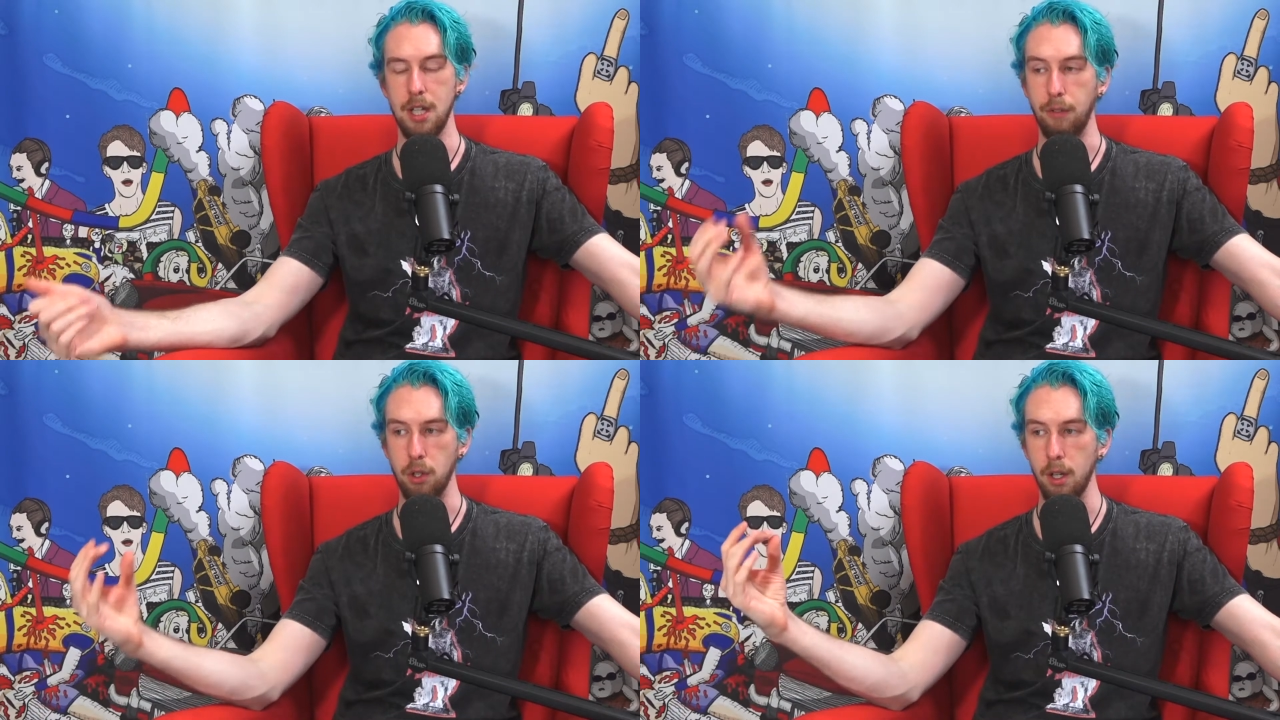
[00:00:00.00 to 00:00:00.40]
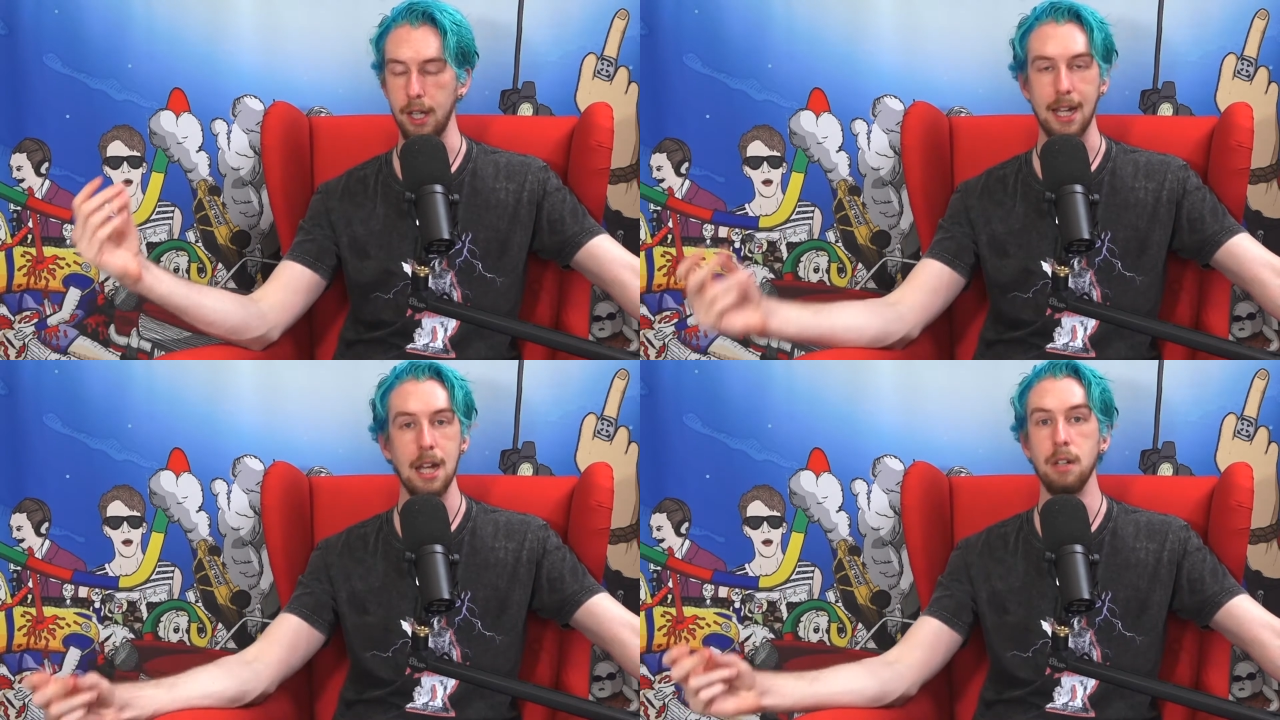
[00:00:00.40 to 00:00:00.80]
If you're,
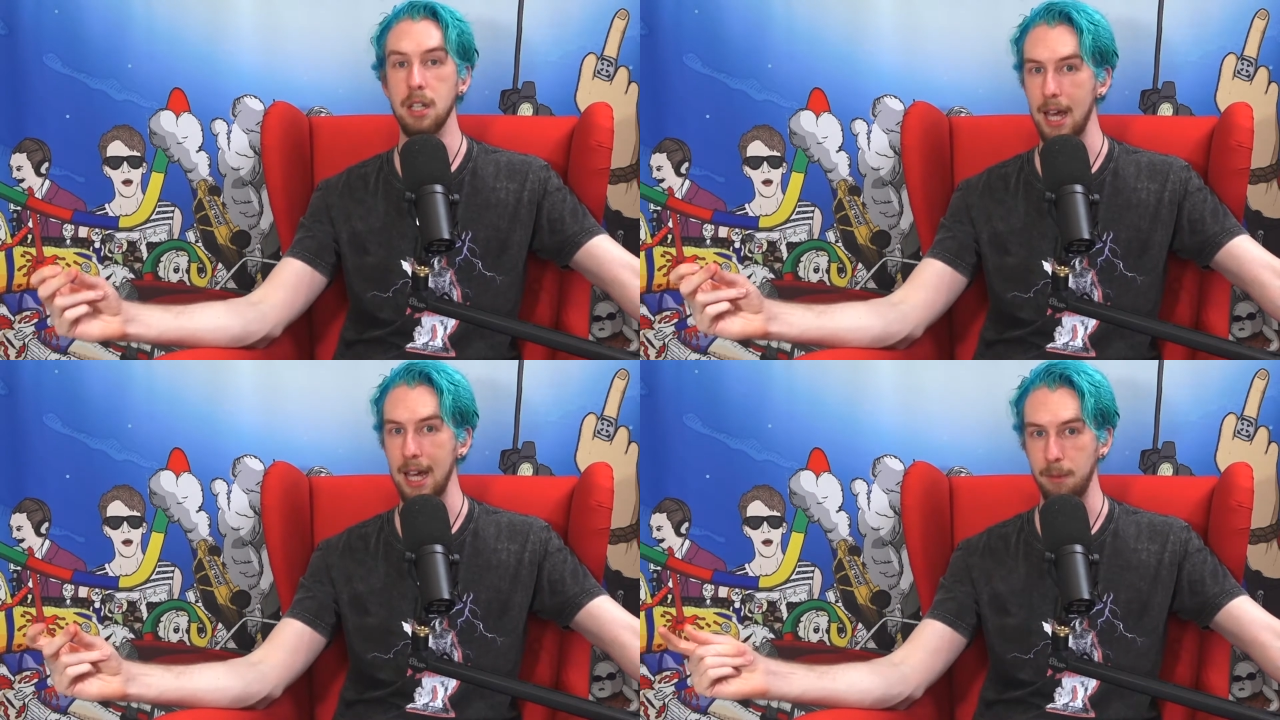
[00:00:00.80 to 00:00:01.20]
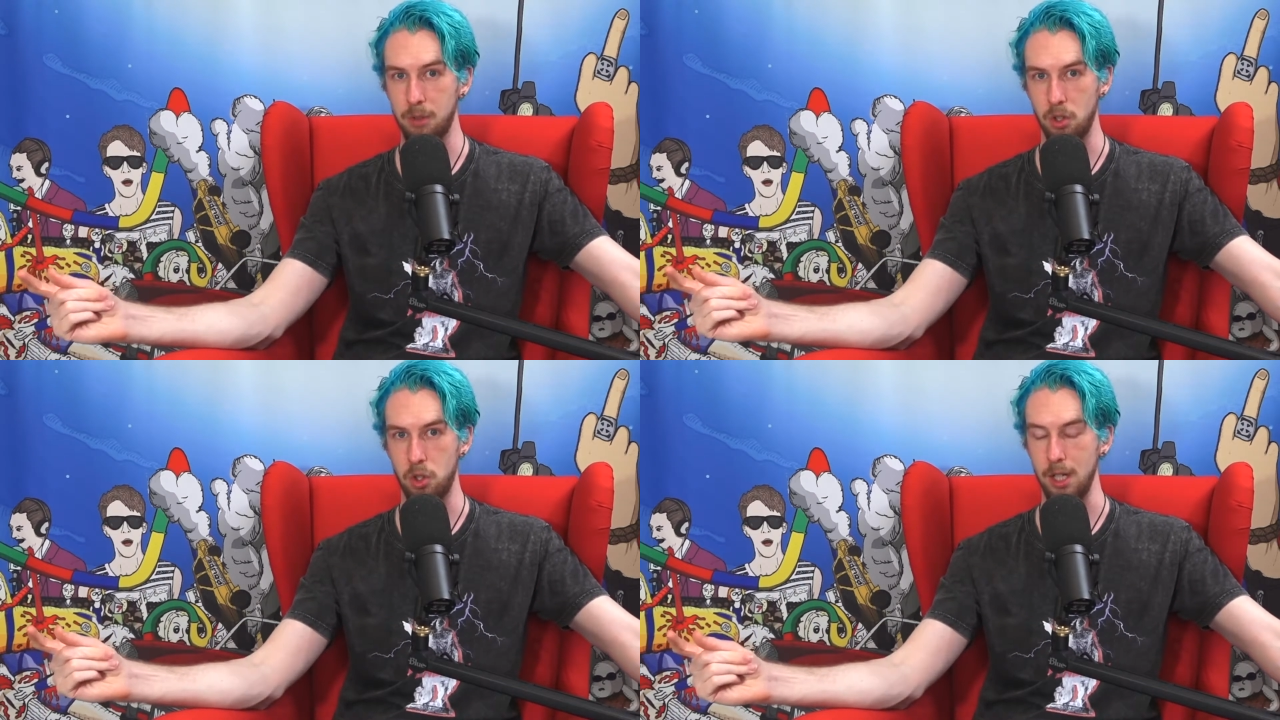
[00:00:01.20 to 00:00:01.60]
like, even
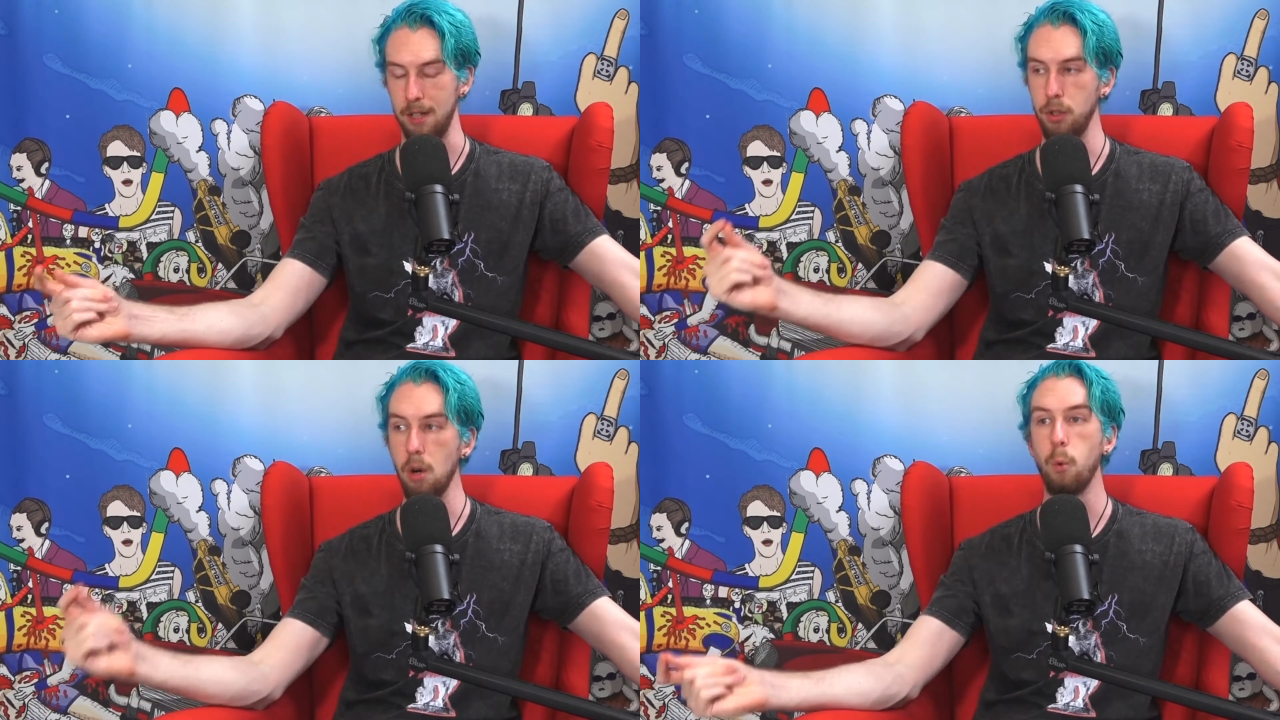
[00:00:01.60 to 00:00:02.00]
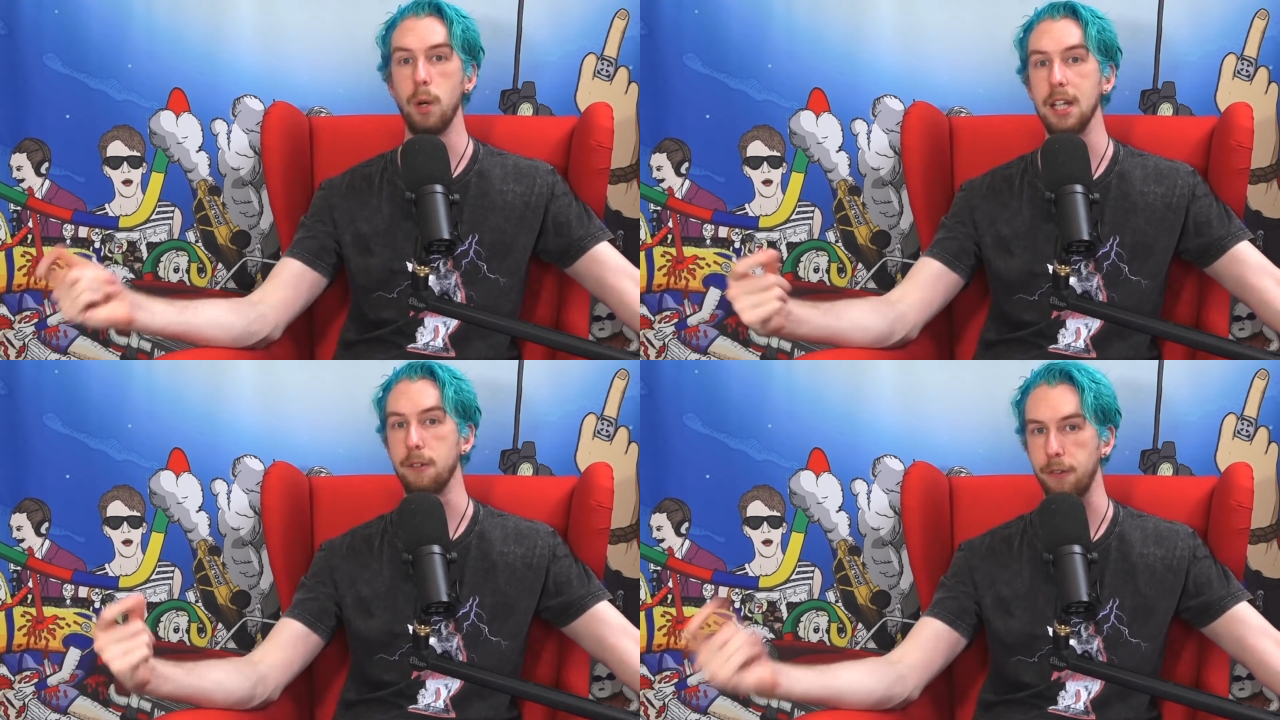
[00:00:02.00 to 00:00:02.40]
games and shit, if you're
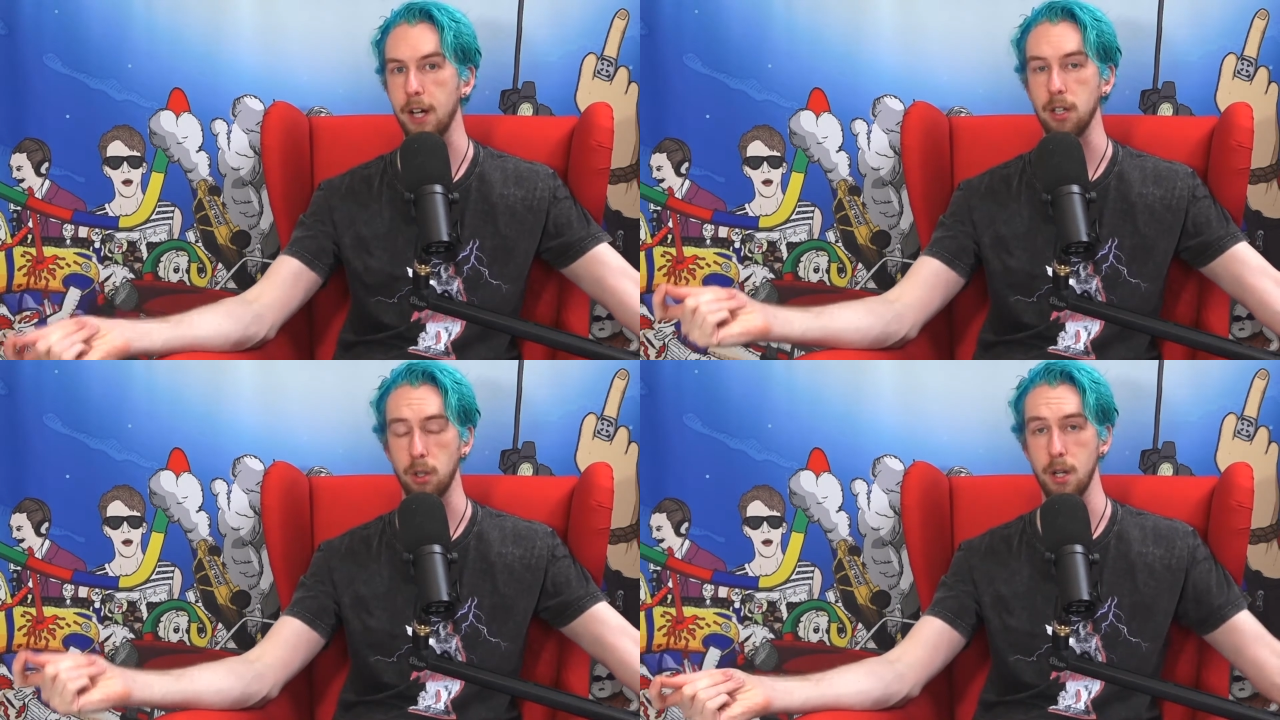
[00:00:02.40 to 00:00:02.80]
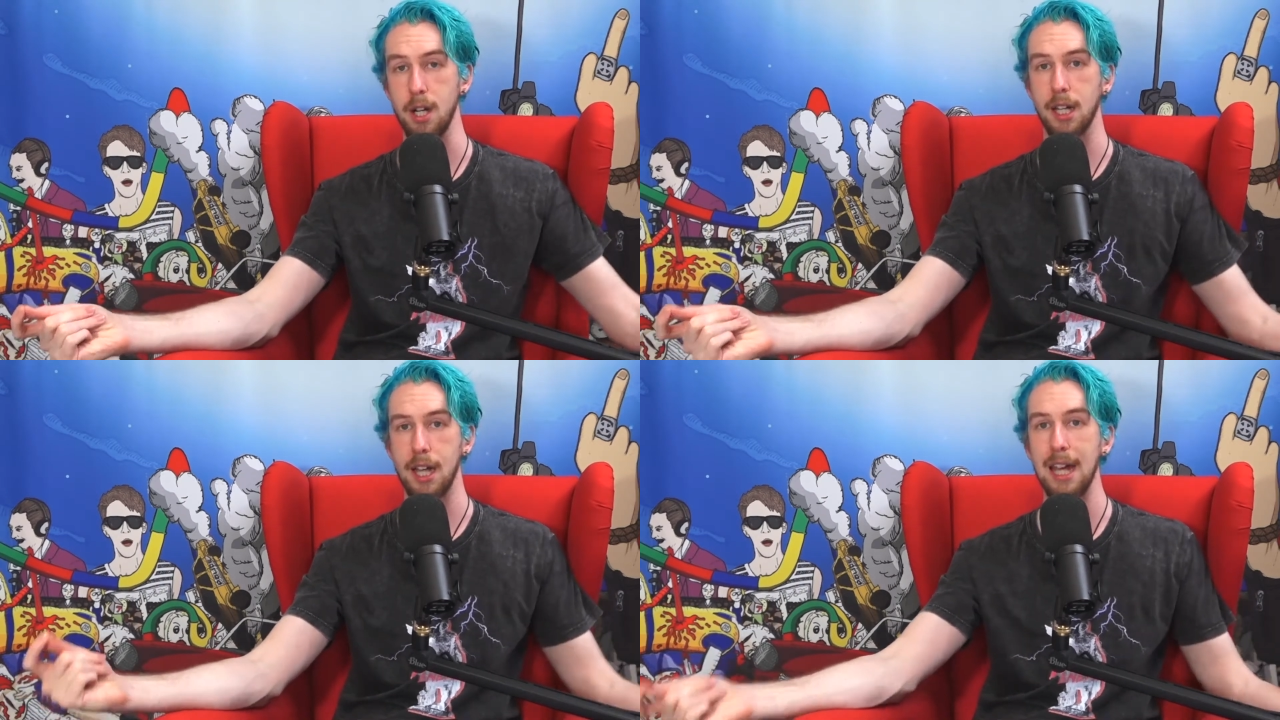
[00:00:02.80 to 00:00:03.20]
really fucking good
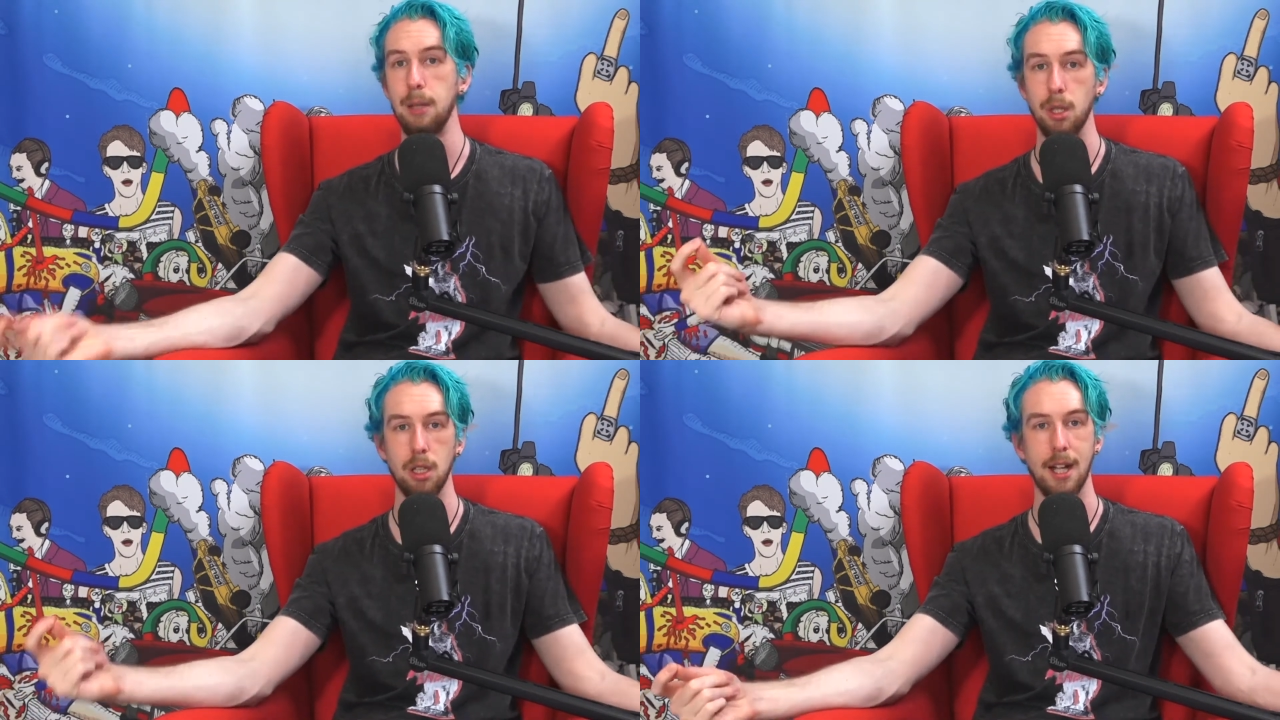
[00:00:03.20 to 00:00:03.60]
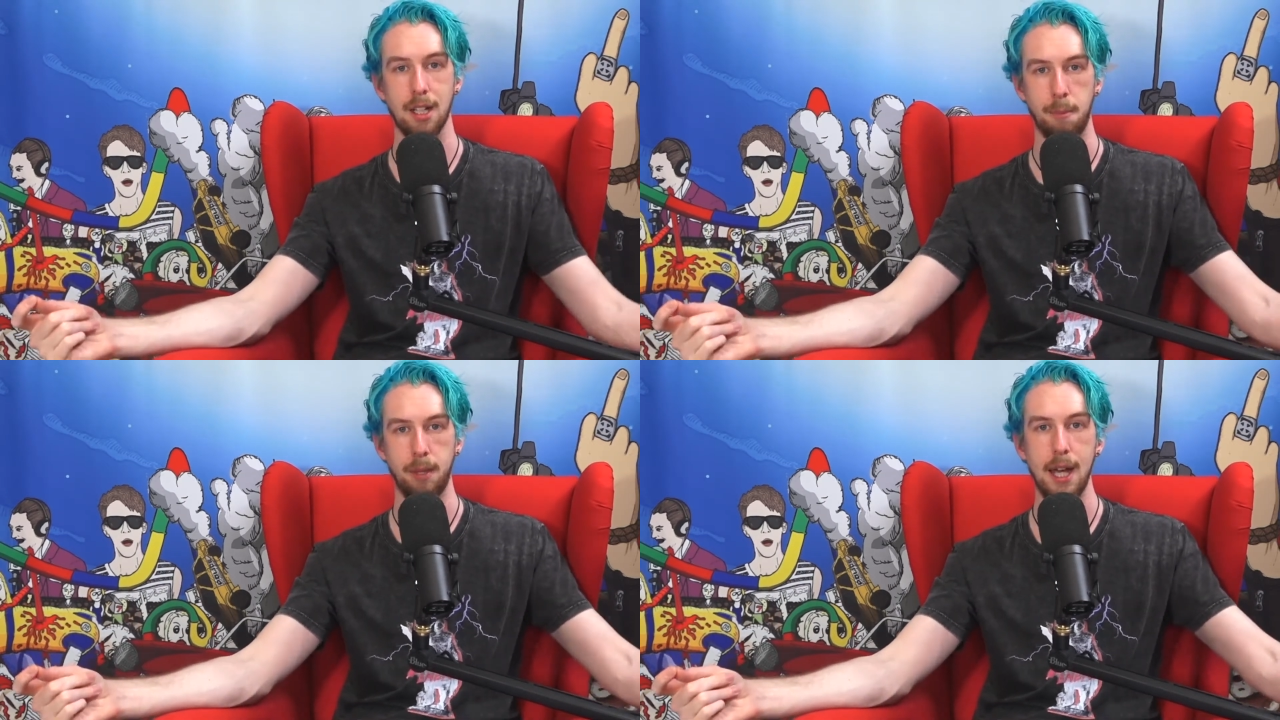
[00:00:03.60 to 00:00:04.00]
at a game you like
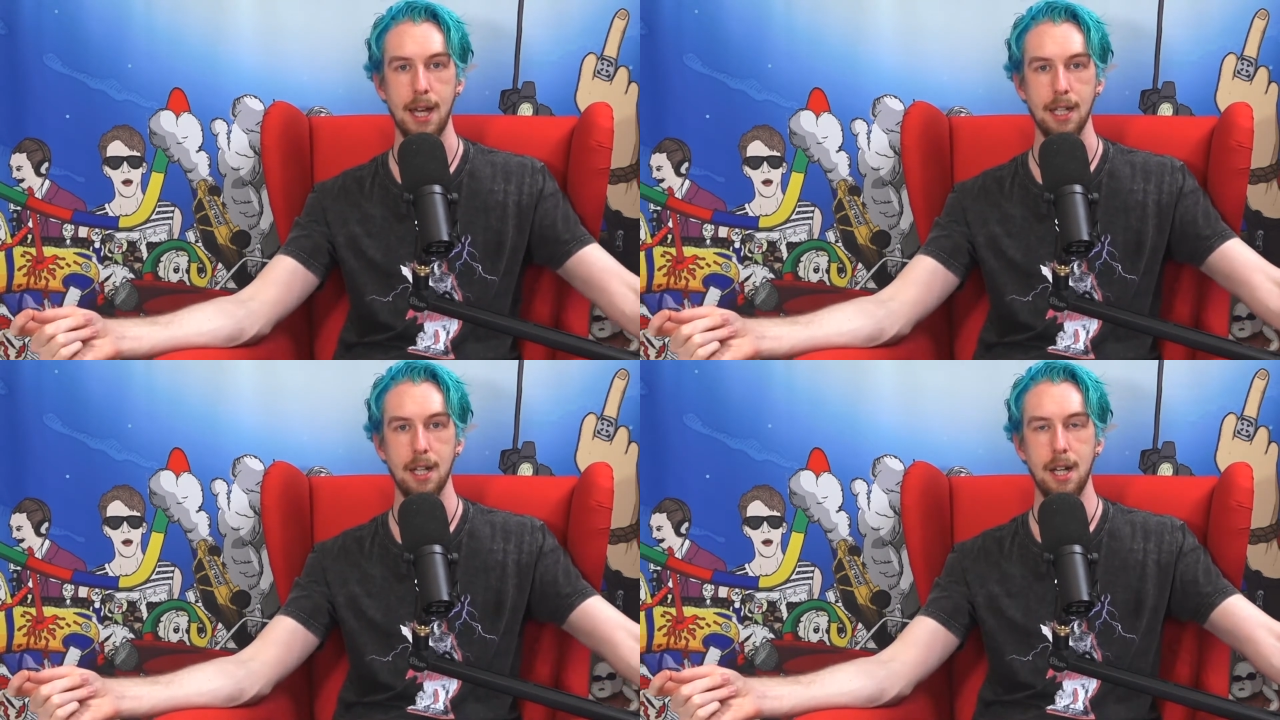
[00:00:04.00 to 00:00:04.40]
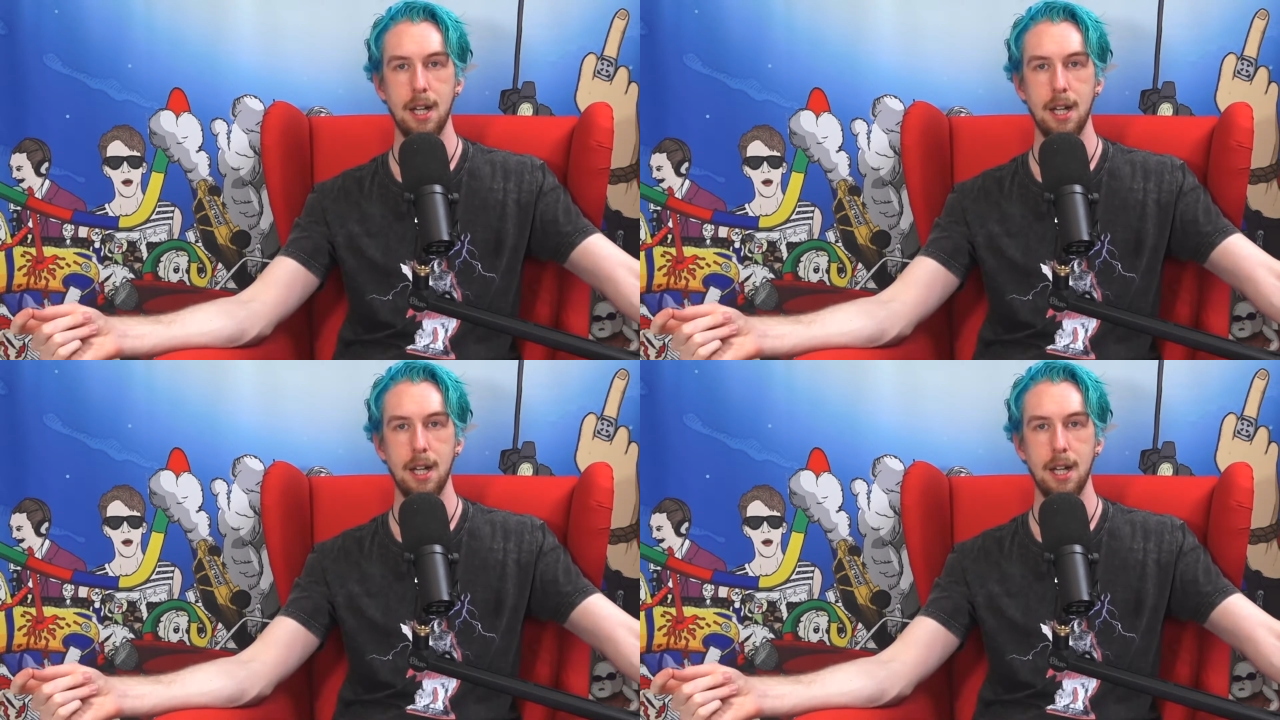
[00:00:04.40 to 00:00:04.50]
to play,